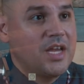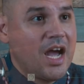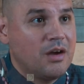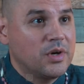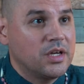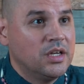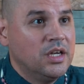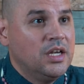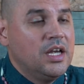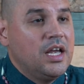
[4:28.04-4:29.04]
Yahweh.
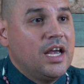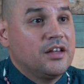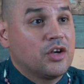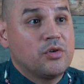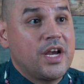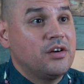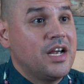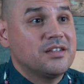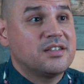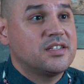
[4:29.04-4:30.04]
And the Creator
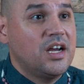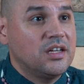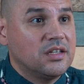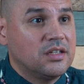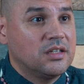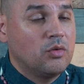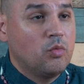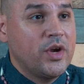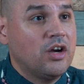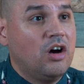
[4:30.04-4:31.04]
has a son.
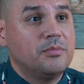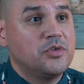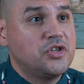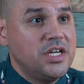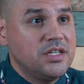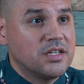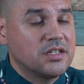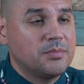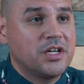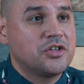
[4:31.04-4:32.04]
We call him
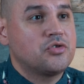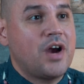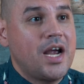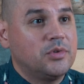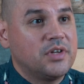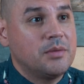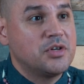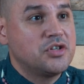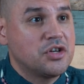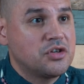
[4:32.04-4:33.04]
Jesus, but his tribal name
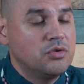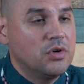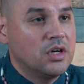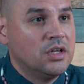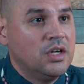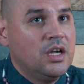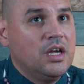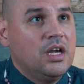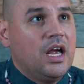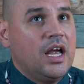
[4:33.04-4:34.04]
is Yeshua.
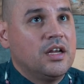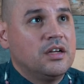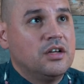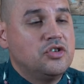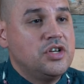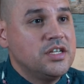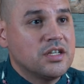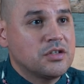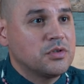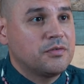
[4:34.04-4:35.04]
And
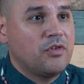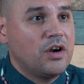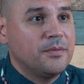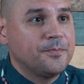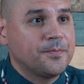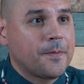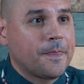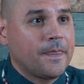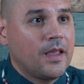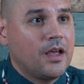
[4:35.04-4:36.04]
Jesus was from
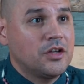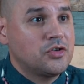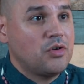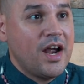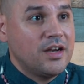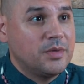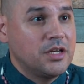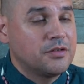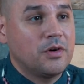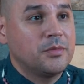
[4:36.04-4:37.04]
a tribe.
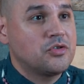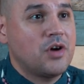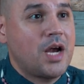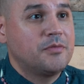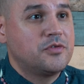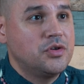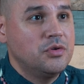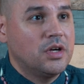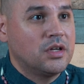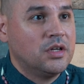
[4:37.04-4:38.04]
He's from the tribe of
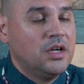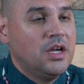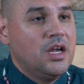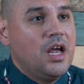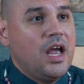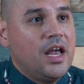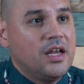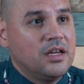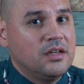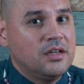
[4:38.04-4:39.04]
Judah.
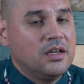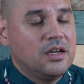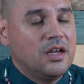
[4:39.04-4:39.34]
And